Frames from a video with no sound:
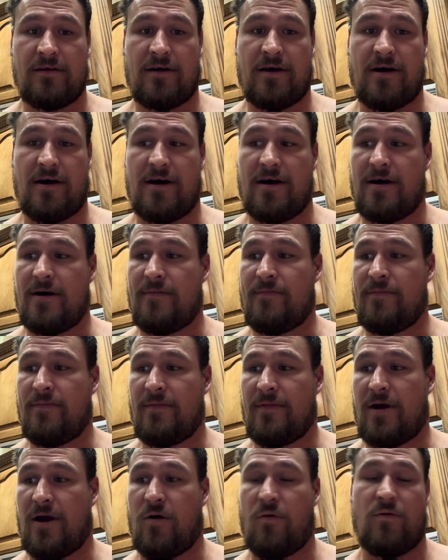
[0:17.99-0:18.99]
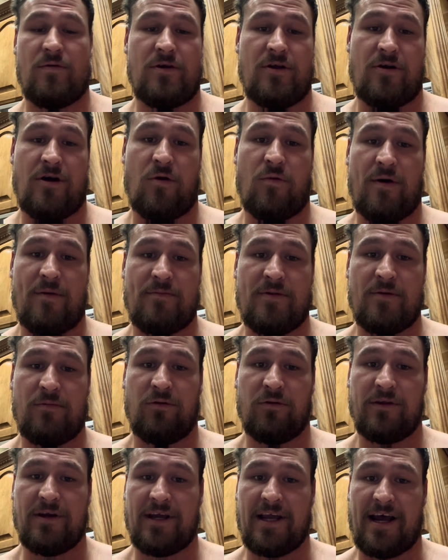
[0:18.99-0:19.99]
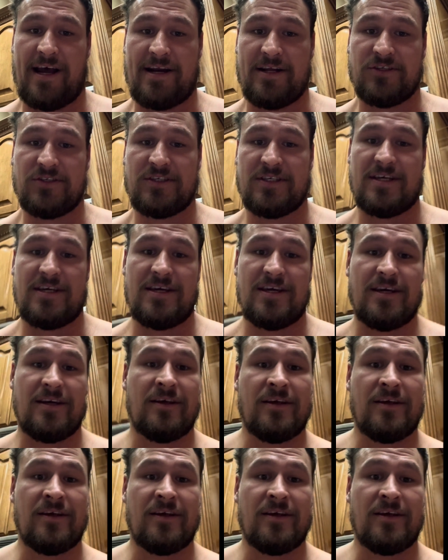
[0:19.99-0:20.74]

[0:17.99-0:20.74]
I want people to kind of see